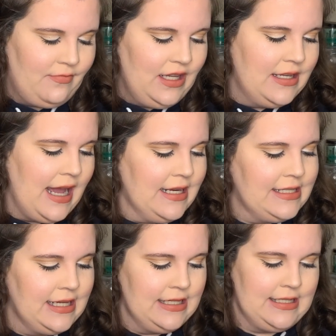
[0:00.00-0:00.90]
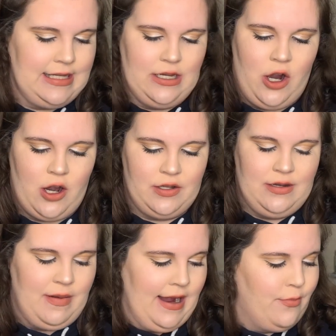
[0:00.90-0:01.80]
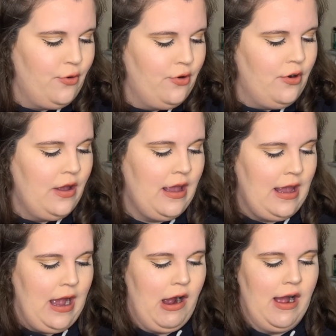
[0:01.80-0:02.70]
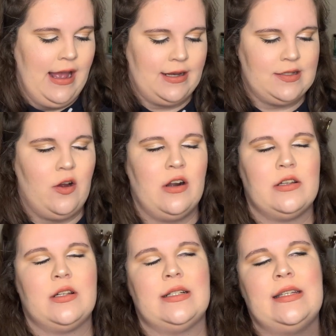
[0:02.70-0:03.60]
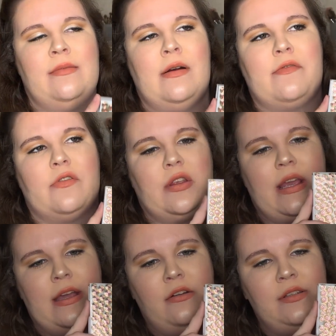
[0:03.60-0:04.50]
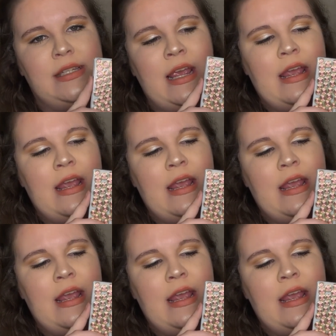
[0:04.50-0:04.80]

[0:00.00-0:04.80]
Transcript: Next is the Carli Bybel x Anastasia Beverly Hills.